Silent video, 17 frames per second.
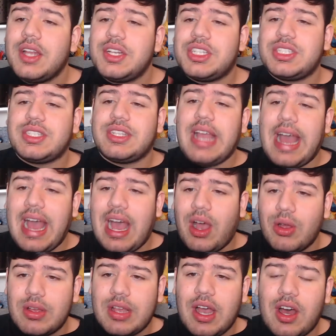Just
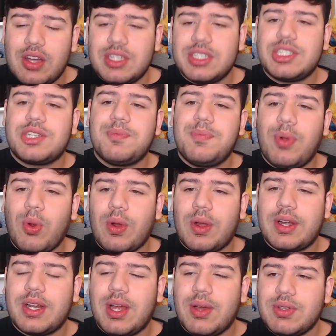how College
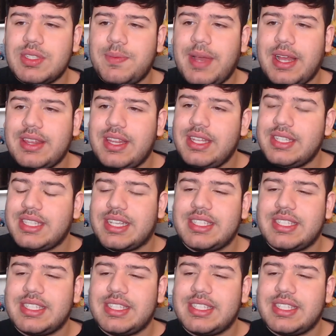Board goes about these